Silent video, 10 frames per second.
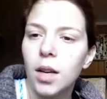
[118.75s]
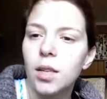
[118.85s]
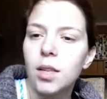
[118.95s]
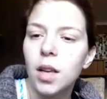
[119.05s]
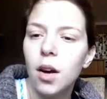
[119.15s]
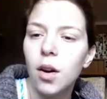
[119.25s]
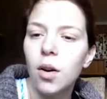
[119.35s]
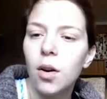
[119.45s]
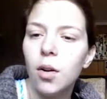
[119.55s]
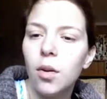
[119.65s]

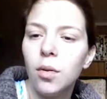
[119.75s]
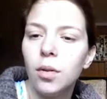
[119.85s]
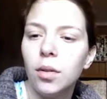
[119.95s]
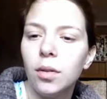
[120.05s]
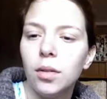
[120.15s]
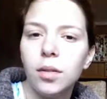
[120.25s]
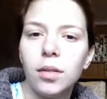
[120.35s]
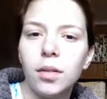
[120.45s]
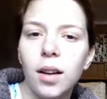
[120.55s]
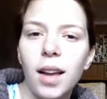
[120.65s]
So
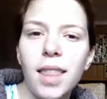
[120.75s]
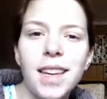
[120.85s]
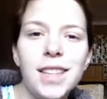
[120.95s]
I think